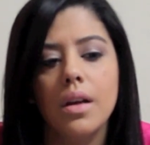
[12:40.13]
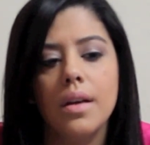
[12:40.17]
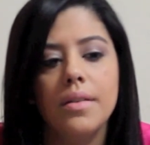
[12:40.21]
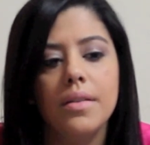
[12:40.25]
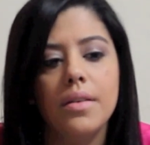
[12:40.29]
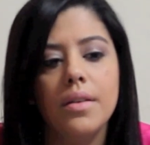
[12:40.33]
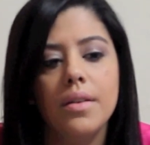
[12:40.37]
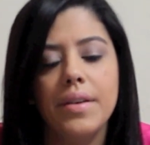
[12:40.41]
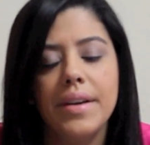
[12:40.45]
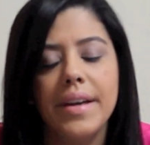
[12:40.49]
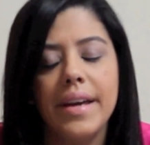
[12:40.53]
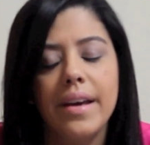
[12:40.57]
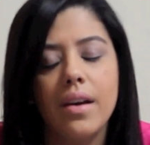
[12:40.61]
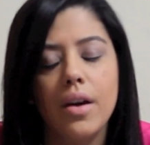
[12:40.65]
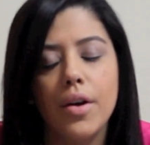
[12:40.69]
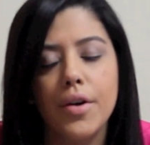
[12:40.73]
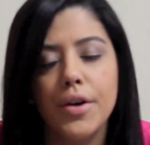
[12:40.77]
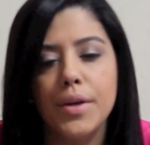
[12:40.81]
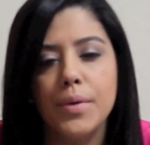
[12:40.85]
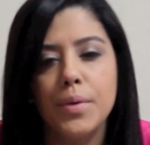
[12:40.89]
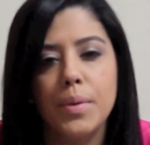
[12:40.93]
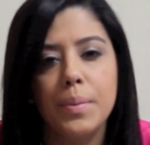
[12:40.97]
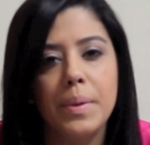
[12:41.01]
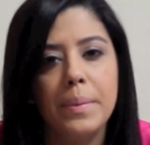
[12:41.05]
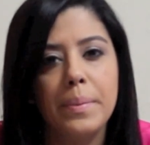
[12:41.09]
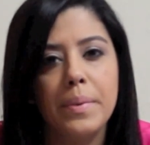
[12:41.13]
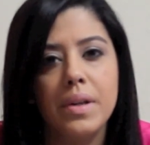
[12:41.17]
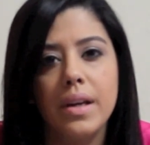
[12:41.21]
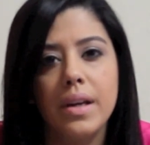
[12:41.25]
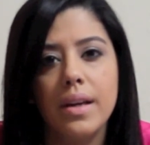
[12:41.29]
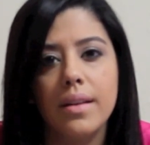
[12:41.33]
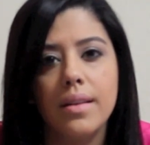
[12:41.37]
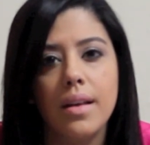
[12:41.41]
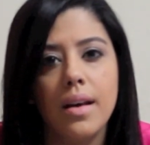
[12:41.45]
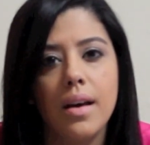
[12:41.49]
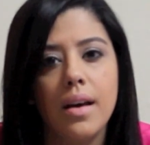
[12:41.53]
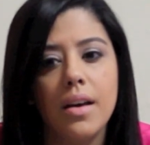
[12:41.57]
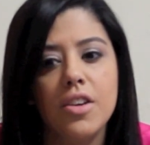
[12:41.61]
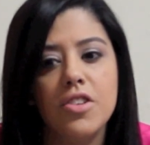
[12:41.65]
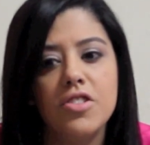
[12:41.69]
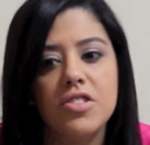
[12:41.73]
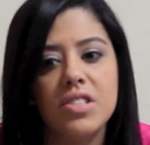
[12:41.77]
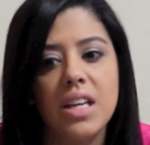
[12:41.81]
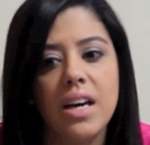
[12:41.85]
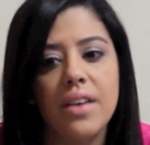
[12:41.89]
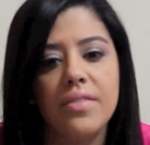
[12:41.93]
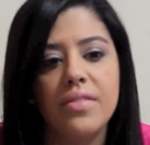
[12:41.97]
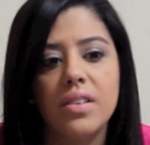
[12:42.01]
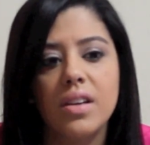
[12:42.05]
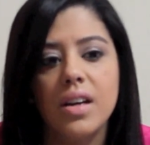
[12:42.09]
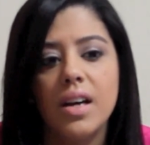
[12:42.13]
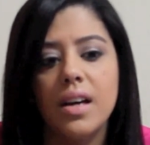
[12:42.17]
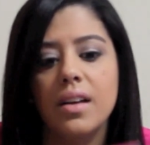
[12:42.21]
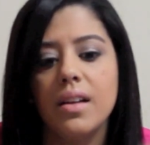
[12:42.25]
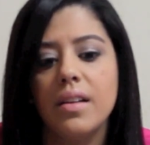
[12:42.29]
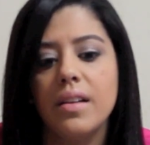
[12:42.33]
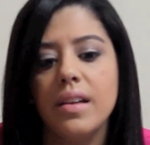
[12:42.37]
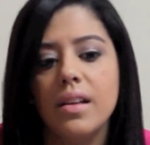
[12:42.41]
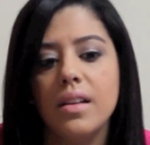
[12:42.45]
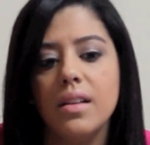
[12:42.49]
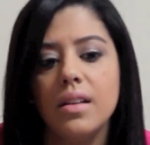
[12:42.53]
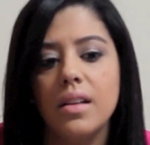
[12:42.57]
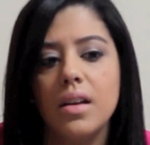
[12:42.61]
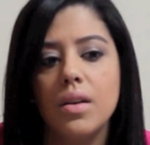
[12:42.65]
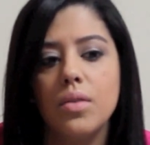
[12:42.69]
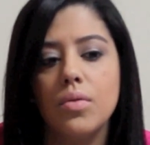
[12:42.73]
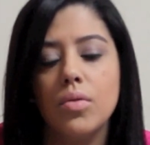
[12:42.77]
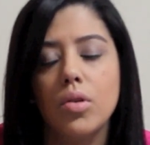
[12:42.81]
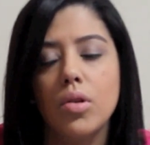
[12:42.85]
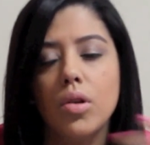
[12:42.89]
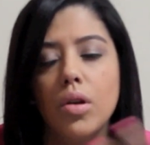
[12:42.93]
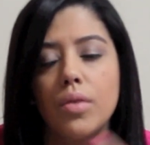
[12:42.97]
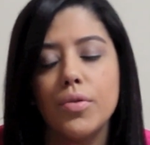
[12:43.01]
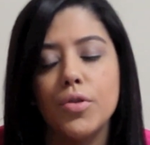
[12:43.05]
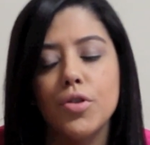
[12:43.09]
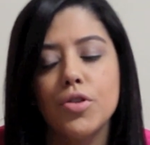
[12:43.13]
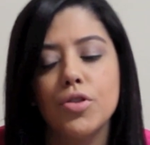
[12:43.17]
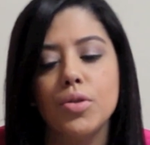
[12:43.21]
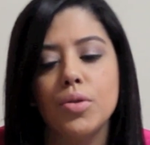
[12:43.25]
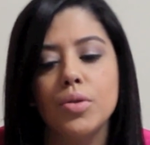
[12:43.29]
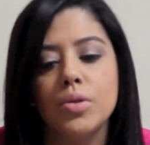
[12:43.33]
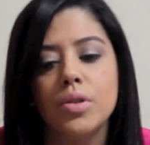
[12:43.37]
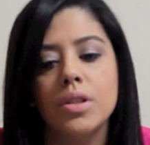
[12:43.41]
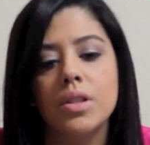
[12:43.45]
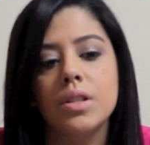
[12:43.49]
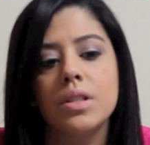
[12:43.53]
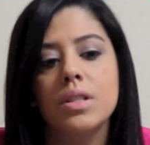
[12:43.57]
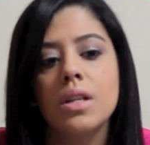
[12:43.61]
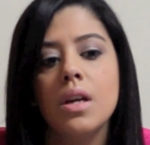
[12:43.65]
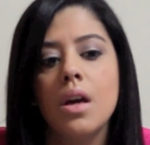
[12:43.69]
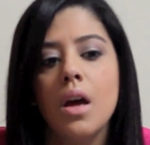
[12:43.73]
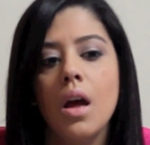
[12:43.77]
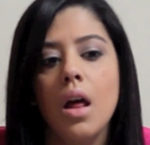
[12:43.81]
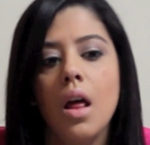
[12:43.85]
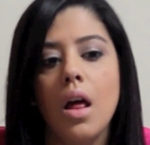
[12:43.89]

You know, you can't argue with people like that. You just have to kind of like let it roll off your shoulders.